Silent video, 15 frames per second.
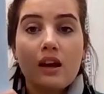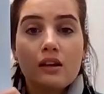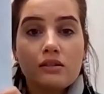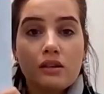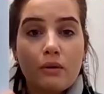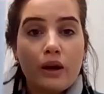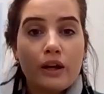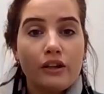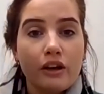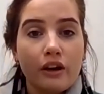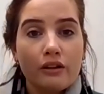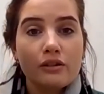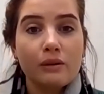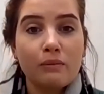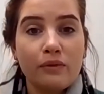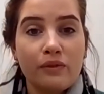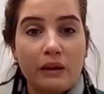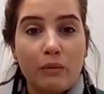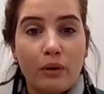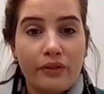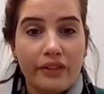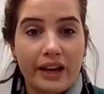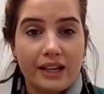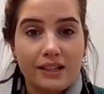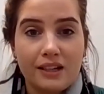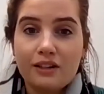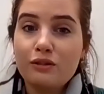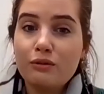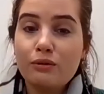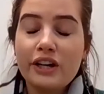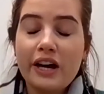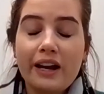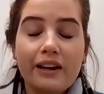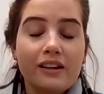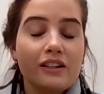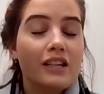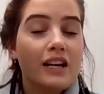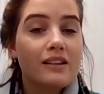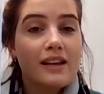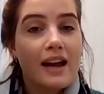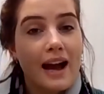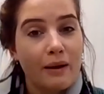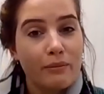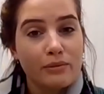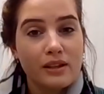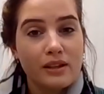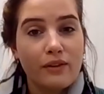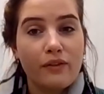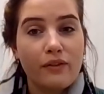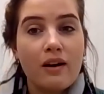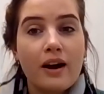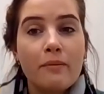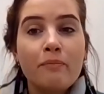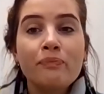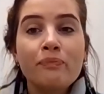So I know some of you want that additional challenge. That's absolutely fine.